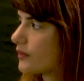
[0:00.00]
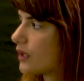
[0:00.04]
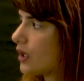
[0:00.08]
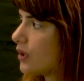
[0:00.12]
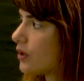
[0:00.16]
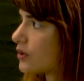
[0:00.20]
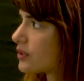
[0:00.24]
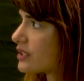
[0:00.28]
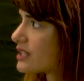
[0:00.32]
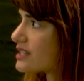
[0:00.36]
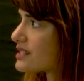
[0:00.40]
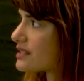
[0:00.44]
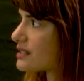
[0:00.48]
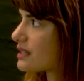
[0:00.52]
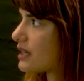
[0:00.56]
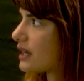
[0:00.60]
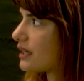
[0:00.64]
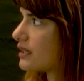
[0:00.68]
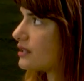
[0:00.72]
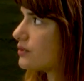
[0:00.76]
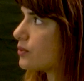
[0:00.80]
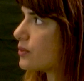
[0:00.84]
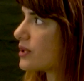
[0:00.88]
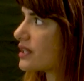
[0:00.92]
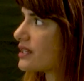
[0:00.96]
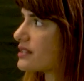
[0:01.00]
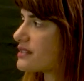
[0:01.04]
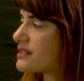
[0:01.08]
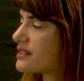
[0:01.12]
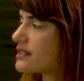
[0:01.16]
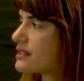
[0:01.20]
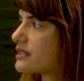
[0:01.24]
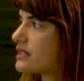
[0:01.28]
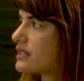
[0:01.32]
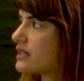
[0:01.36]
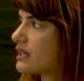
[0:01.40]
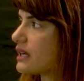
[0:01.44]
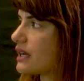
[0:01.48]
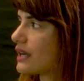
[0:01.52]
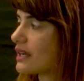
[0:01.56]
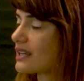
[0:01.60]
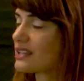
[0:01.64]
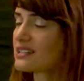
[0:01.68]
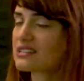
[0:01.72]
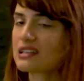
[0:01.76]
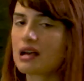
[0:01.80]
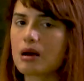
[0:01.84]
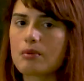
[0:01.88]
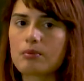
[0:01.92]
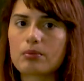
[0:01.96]
On this slide, we can see
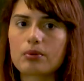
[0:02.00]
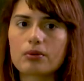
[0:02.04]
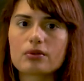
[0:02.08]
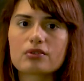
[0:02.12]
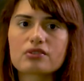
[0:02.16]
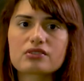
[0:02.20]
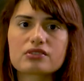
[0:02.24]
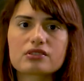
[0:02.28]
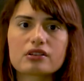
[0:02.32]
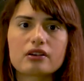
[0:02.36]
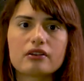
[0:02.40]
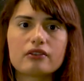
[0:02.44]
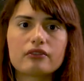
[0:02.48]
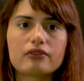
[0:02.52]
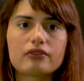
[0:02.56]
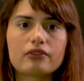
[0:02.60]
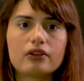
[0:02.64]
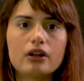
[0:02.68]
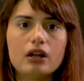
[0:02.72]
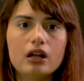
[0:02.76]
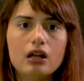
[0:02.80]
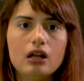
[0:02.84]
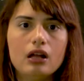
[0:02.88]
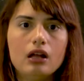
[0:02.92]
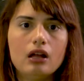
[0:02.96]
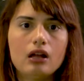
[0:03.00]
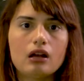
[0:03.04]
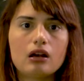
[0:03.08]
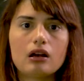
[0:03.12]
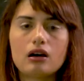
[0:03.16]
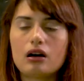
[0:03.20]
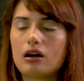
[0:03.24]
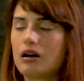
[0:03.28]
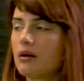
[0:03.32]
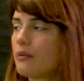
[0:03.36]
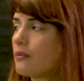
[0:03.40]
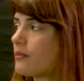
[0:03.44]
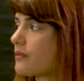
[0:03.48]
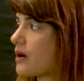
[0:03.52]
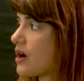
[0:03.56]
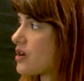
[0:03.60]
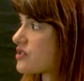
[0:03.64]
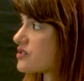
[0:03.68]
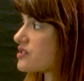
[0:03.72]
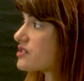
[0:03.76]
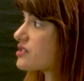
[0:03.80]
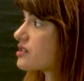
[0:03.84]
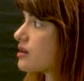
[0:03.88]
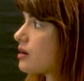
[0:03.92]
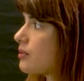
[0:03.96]
examples of
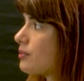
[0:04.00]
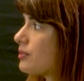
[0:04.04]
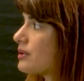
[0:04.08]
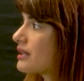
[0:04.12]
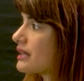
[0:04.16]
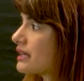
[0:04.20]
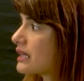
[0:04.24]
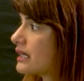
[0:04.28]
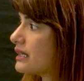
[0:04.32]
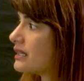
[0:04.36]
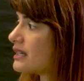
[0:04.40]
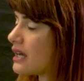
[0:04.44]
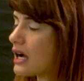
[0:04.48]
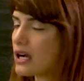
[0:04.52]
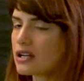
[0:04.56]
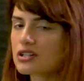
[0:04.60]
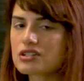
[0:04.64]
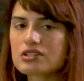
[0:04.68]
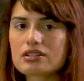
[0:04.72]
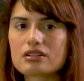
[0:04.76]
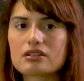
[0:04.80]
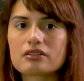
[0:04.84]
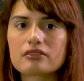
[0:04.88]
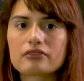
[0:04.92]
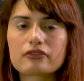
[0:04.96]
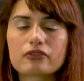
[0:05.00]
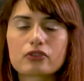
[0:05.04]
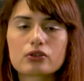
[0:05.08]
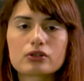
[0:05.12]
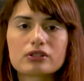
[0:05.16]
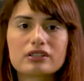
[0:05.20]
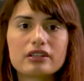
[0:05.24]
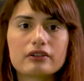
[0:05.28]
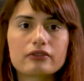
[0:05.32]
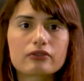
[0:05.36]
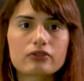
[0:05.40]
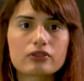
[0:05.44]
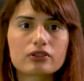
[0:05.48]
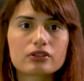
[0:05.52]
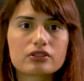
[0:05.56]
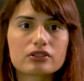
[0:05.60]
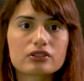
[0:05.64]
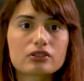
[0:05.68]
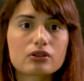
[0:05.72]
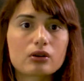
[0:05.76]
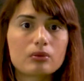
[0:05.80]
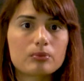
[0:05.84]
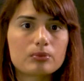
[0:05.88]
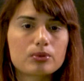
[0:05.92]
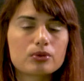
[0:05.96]
ensembling in action for different
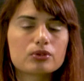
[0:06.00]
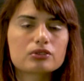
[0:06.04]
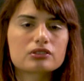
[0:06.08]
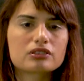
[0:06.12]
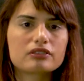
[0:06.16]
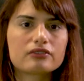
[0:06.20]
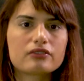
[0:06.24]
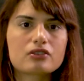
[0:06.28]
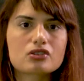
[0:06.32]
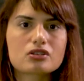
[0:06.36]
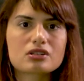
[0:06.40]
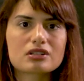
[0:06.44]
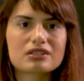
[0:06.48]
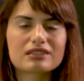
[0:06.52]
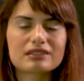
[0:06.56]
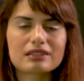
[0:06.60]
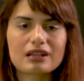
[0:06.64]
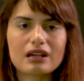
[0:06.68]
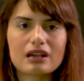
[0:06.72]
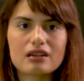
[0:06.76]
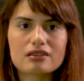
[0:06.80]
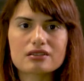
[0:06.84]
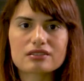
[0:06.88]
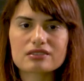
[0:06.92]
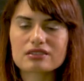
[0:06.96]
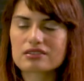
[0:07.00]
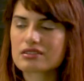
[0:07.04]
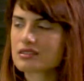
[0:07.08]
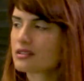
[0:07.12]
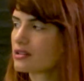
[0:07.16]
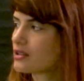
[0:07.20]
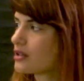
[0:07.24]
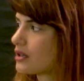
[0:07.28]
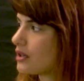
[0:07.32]
computer vision tasks.